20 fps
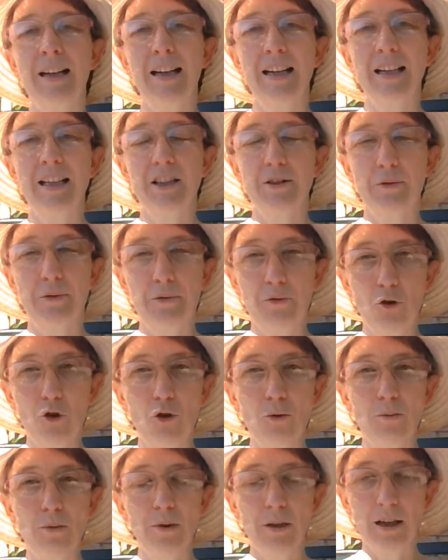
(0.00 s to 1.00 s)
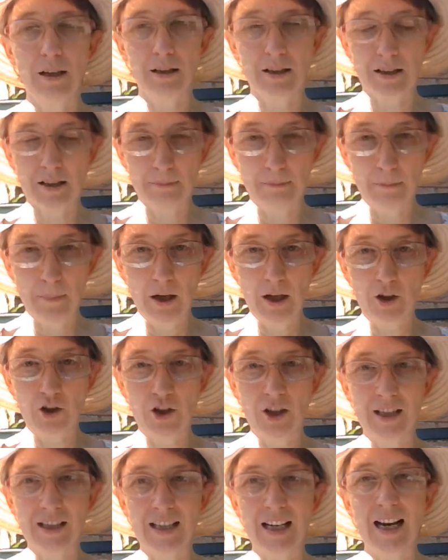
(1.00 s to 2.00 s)
It is a form that
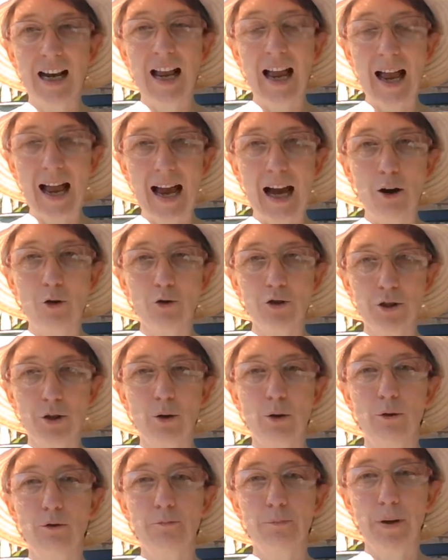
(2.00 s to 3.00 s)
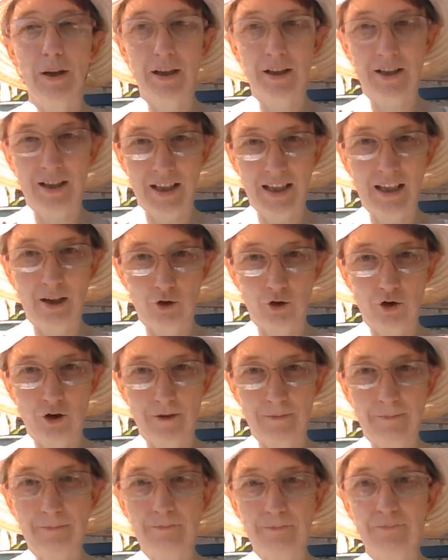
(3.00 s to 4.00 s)
emerges out of
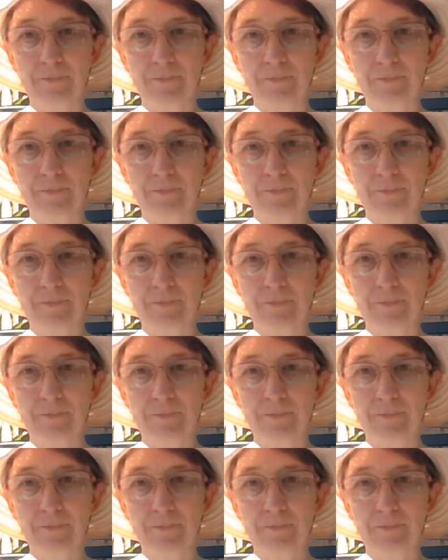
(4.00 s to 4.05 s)
persecution.